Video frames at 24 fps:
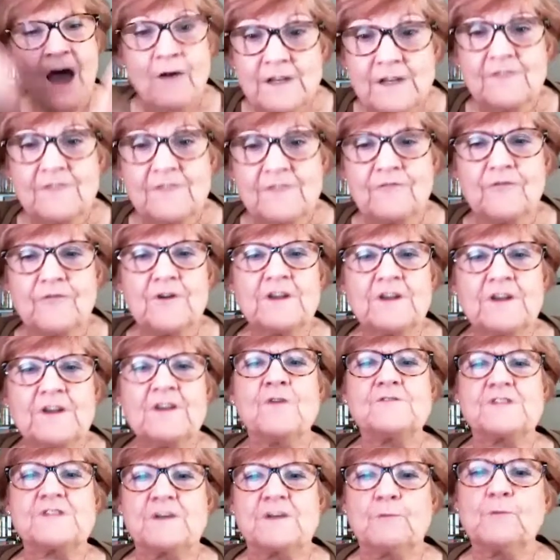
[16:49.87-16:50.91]
in the
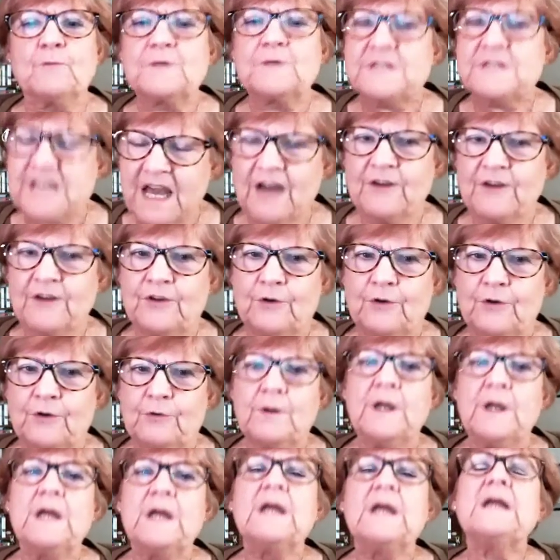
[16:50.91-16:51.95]
footnotes, it will tell you
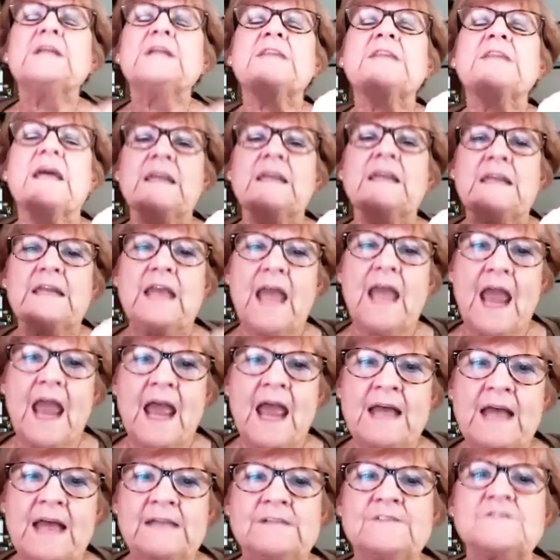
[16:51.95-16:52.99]
that it
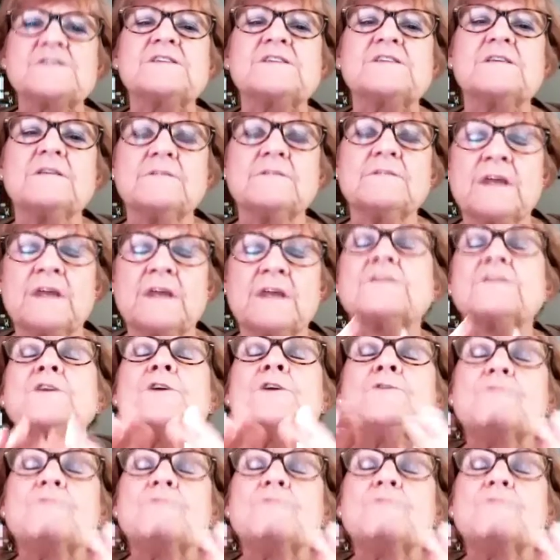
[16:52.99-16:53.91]
ends, that the